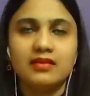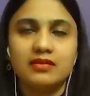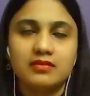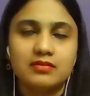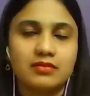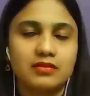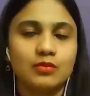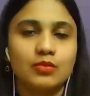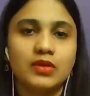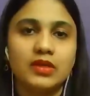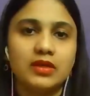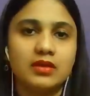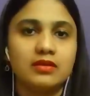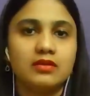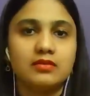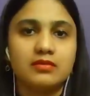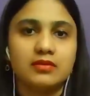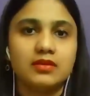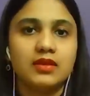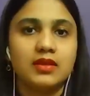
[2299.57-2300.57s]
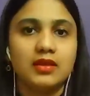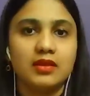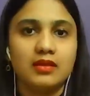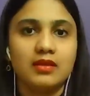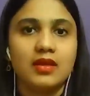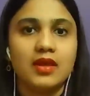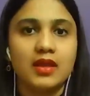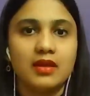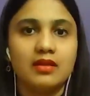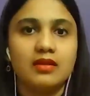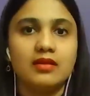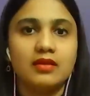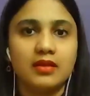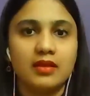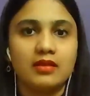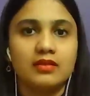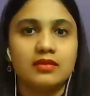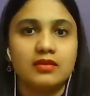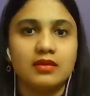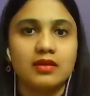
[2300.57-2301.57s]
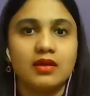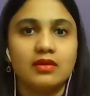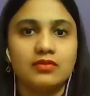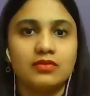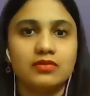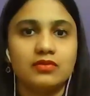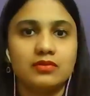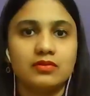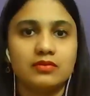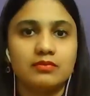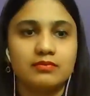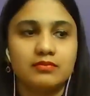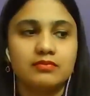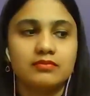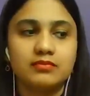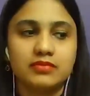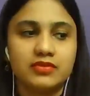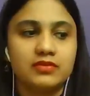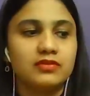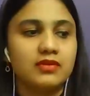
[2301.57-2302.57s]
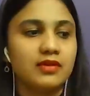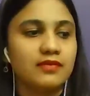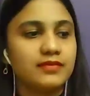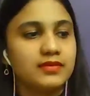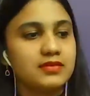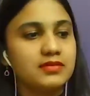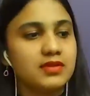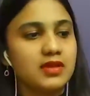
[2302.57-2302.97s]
writing is complete with the editing and the other stuff